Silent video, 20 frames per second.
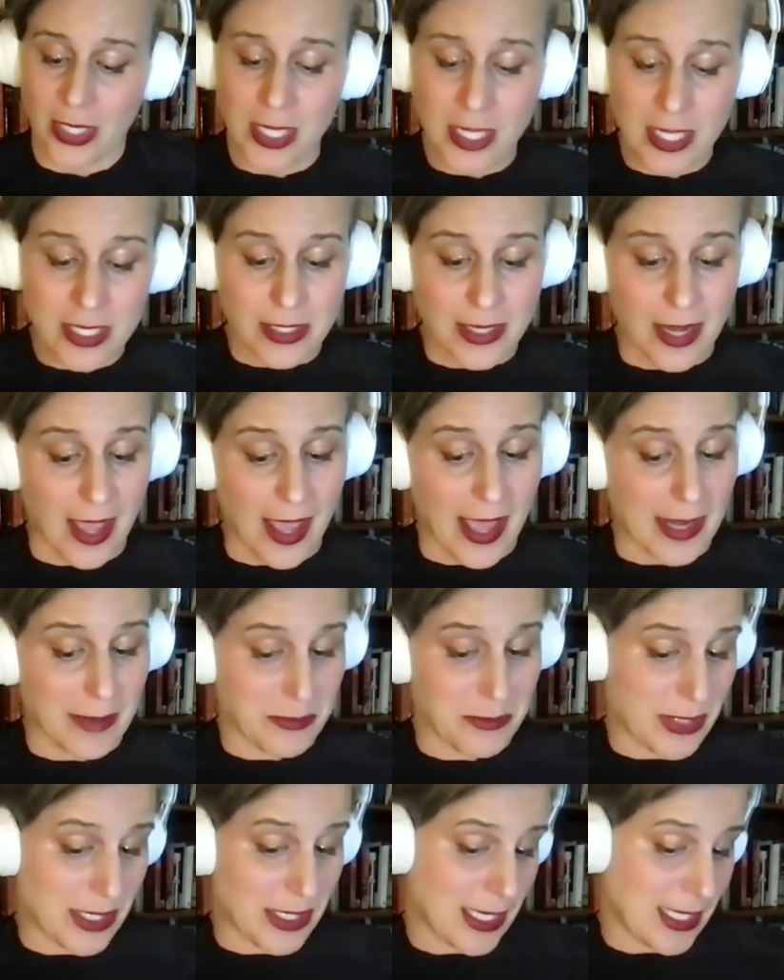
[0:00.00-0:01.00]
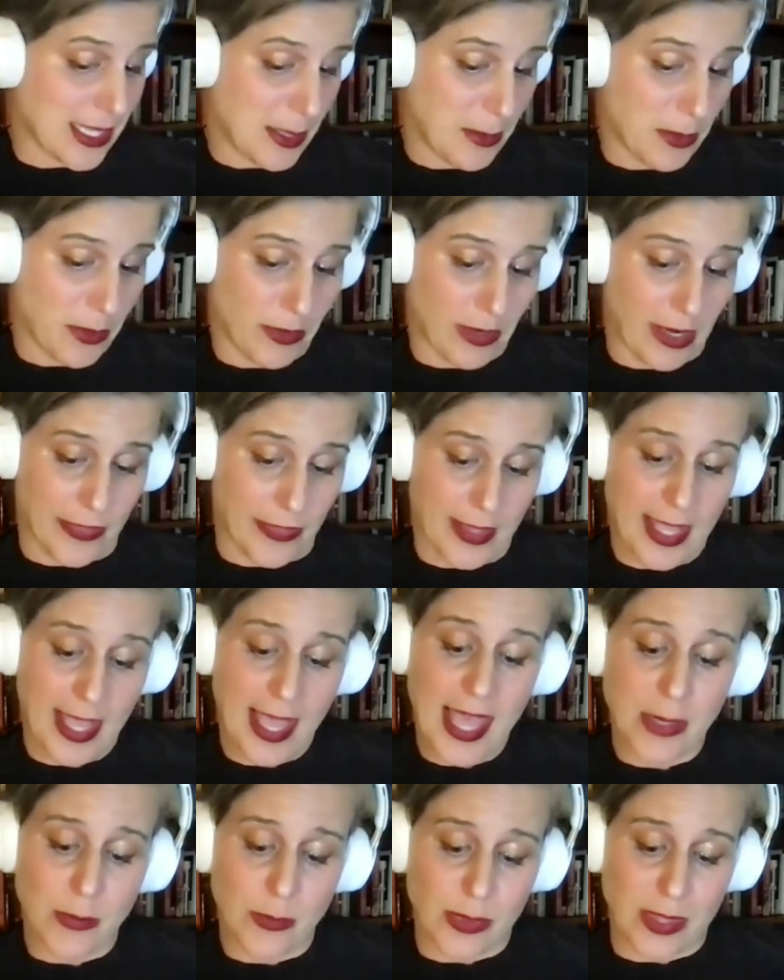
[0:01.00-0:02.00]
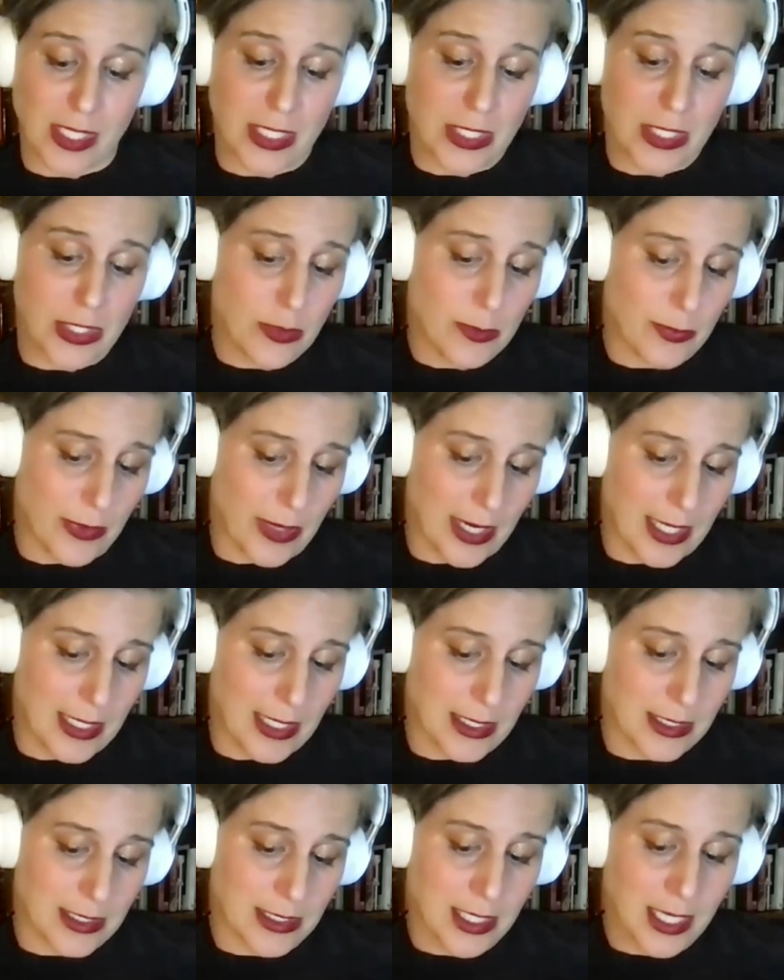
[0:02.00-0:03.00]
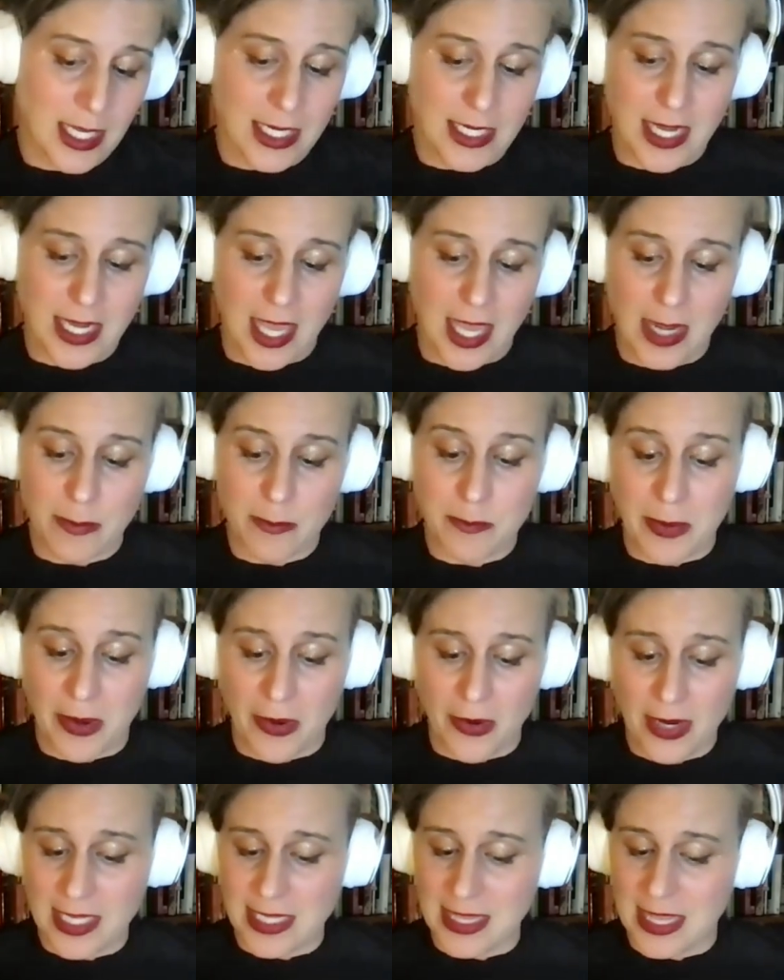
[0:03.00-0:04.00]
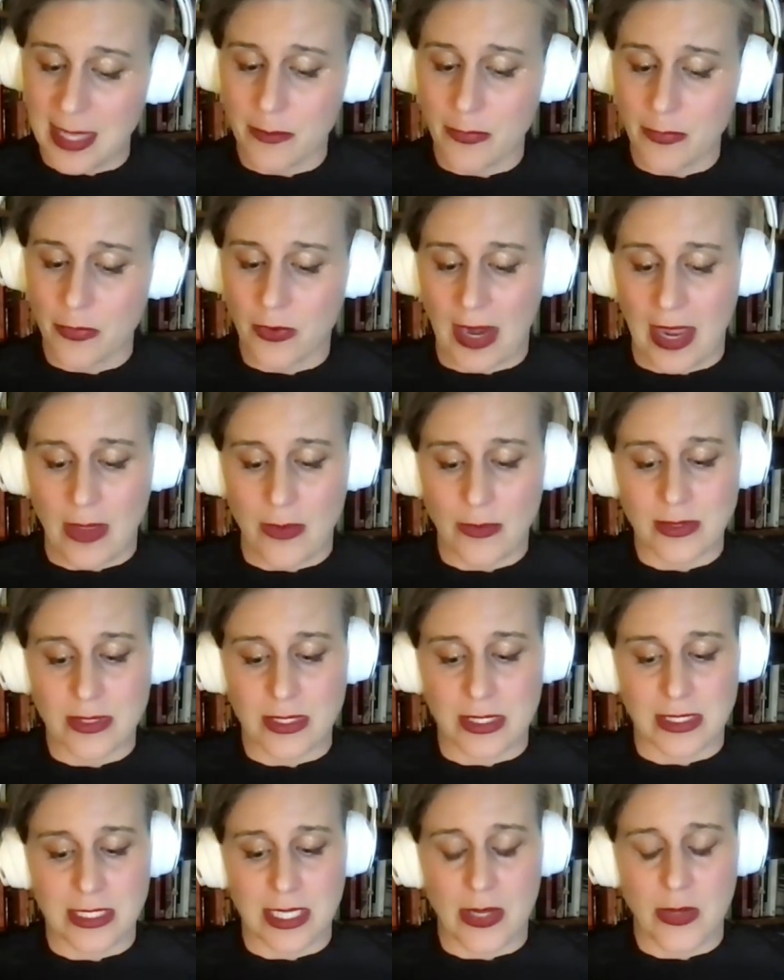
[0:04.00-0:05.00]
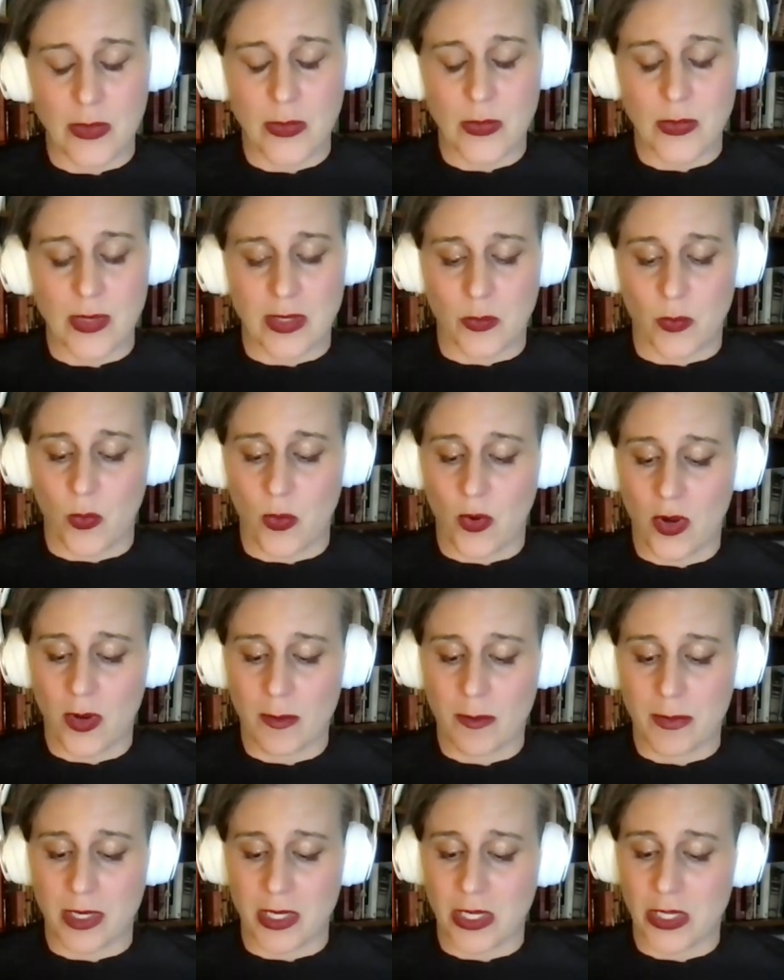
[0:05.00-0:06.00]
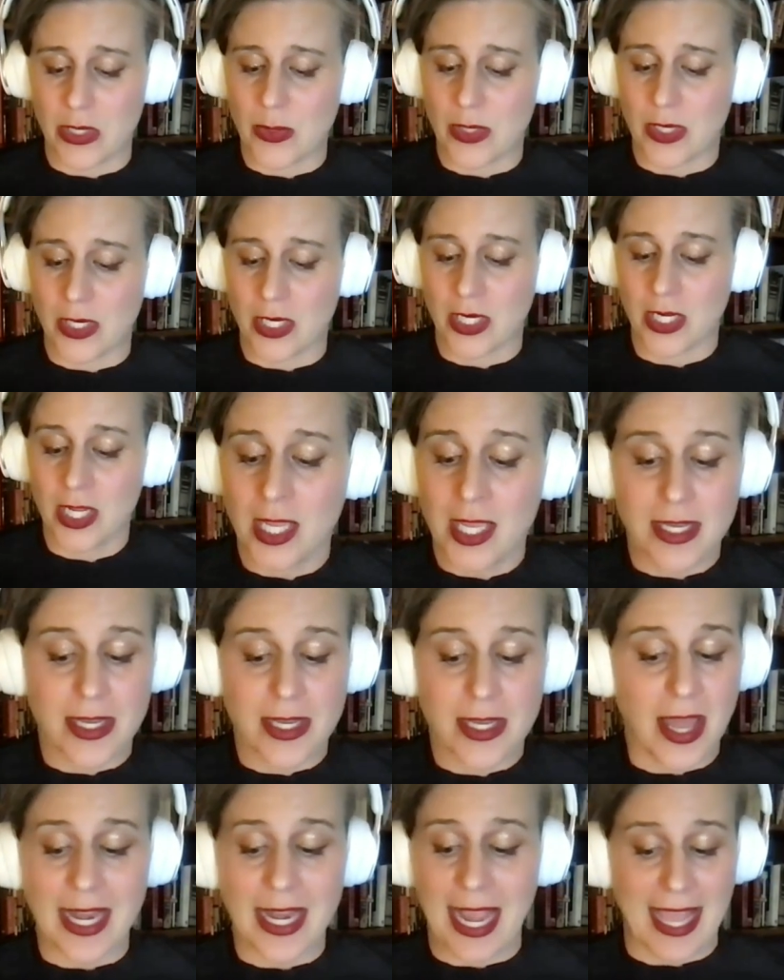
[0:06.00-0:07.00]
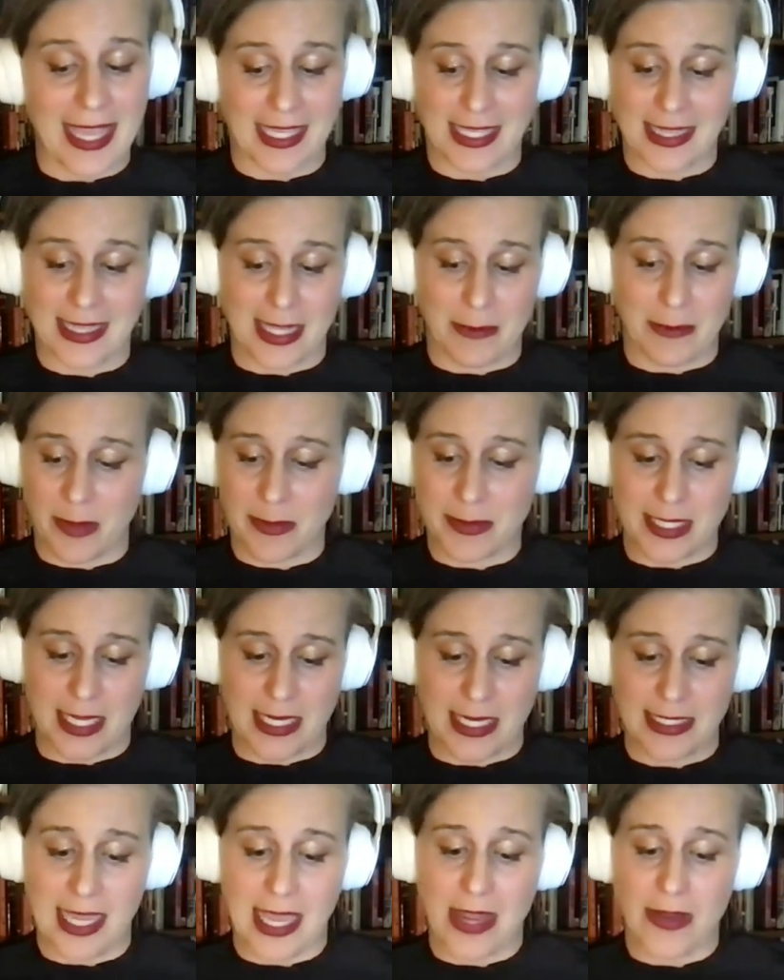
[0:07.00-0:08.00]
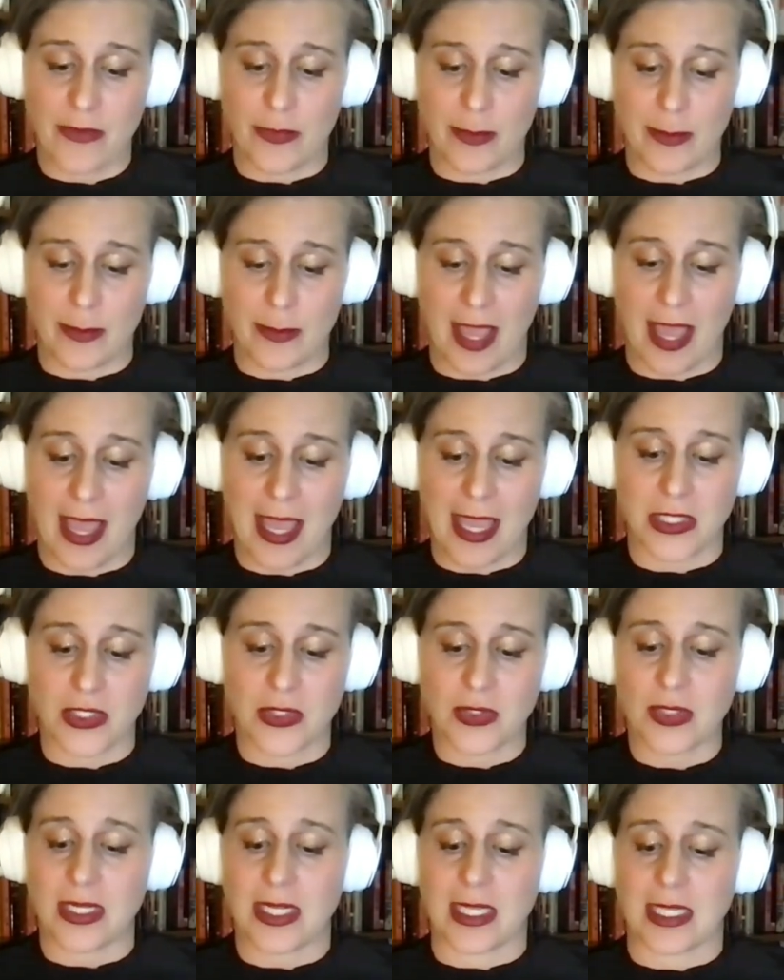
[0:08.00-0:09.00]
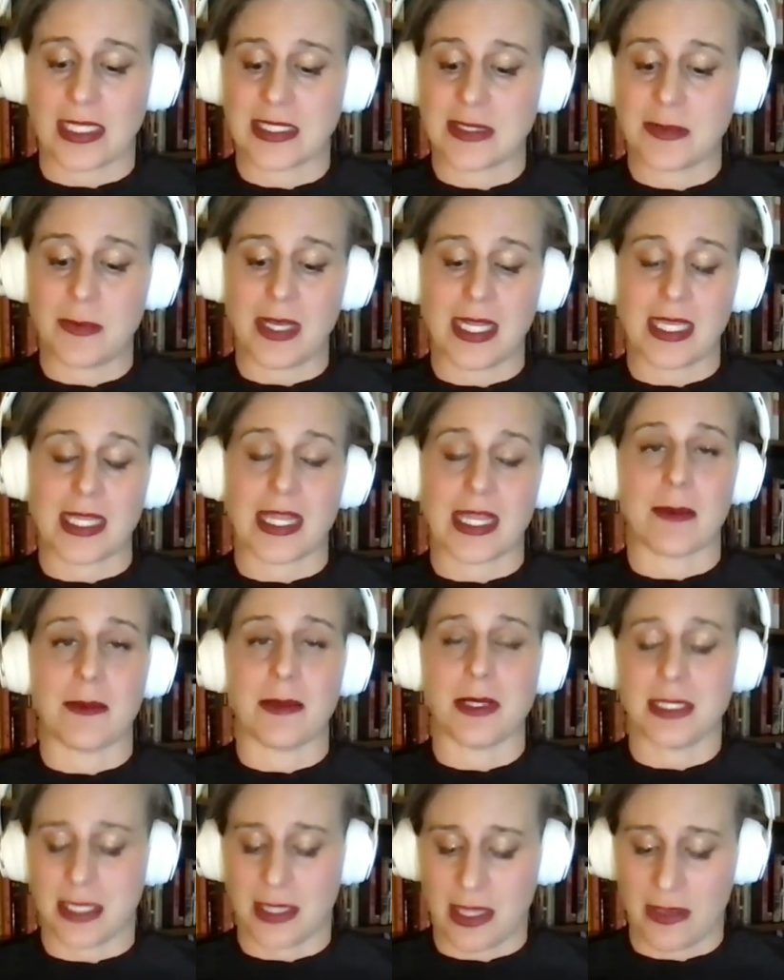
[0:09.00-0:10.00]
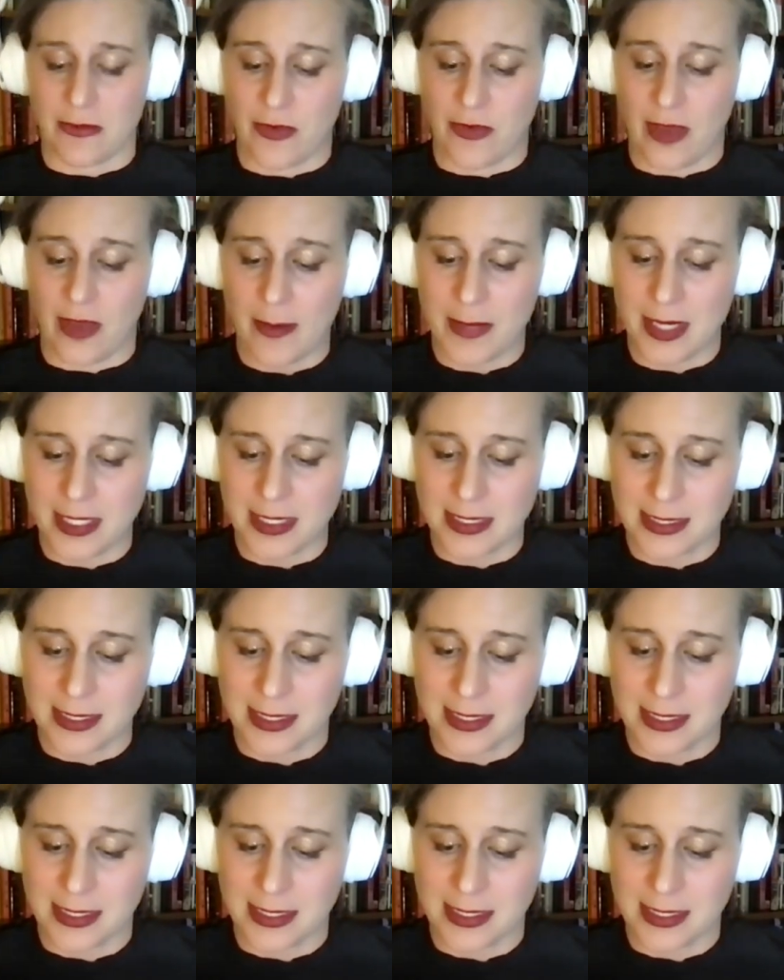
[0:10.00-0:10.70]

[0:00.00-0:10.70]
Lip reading: not beating them around the head with a yew branch, not burying them crown to toe in warm manure, not hanging them upside down from a high tree and spinning them until they vomit,